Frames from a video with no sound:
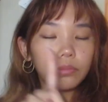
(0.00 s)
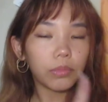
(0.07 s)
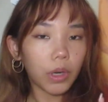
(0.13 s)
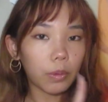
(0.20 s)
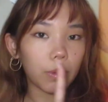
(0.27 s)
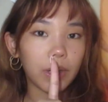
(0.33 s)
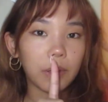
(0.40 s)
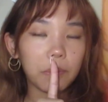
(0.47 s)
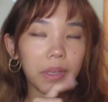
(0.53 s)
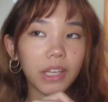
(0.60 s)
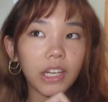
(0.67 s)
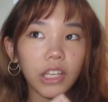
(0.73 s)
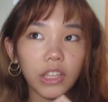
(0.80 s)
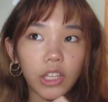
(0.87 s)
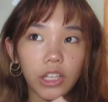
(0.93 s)
Part 1,
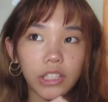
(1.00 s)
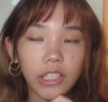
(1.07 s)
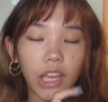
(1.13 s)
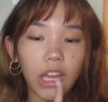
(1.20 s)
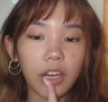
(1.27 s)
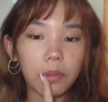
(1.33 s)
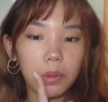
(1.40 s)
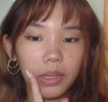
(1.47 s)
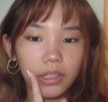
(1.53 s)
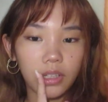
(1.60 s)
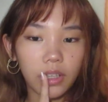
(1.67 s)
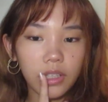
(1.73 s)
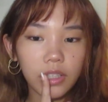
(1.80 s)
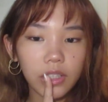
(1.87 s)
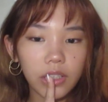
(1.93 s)
beginning thoughts and
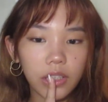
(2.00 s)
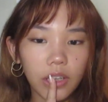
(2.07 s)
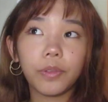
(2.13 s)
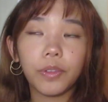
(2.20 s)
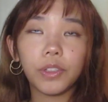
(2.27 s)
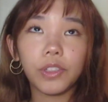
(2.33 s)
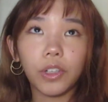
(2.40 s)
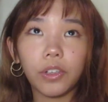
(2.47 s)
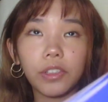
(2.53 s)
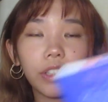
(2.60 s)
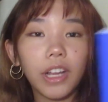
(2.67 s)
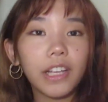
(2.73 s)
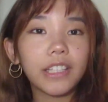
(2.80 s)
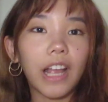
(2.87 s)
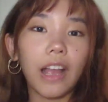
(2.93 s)
opinions. For starters,
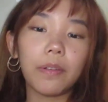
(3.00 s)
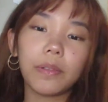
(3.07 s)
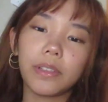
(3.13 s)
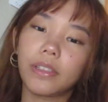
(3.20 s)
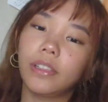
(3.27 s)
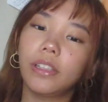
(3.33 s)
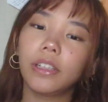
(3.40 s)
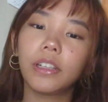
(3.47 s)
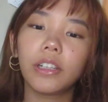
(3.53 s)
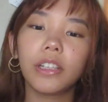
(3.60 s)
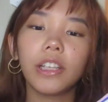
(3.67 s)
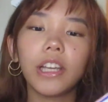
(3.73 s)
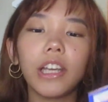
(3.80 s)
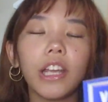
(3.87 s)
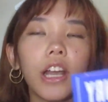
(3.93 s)
guys, I was
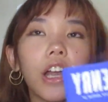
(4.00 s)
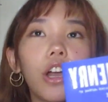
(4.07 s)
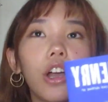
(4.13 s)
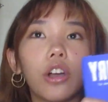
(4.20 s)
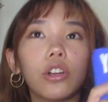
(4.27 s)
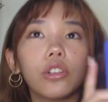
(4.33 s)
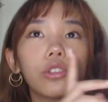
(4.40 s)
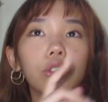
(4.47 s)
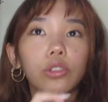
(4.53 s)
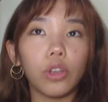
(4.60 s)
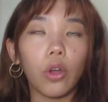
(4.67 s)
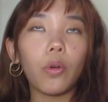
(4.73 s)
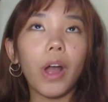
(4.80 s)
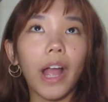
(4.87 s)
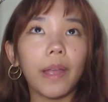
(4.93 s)
literally
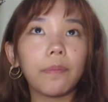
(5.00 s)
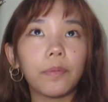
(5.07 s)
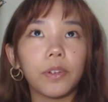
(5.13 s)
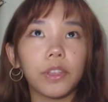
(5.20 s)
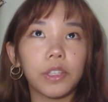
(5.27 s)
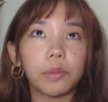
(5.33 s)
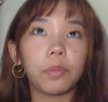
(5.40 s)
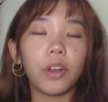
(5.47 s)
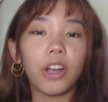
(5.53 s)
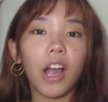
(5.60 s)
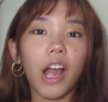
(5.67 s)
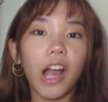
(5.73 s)
so hyped for this book.